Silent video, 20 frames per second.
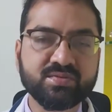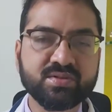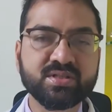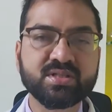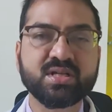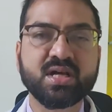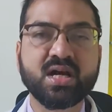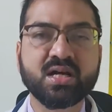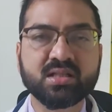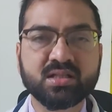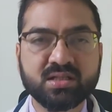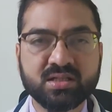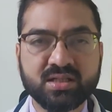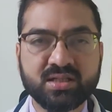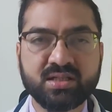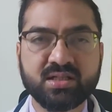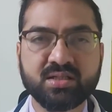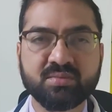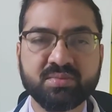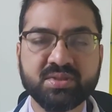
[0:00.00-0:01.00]
ones are the
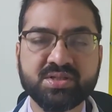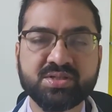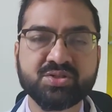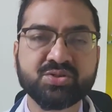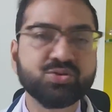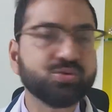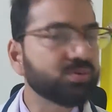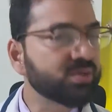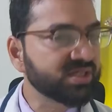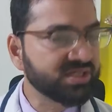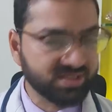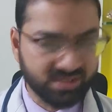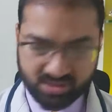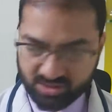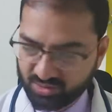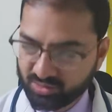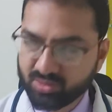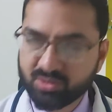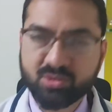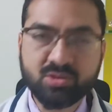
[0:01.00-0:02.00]
kidney patients who are still
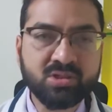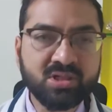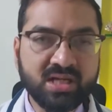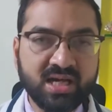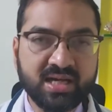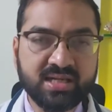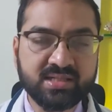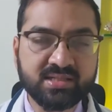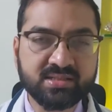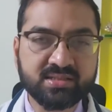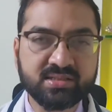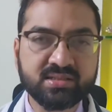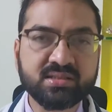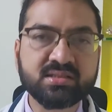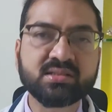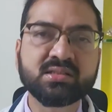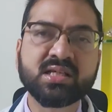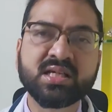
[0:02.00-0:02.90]
not on dialysis.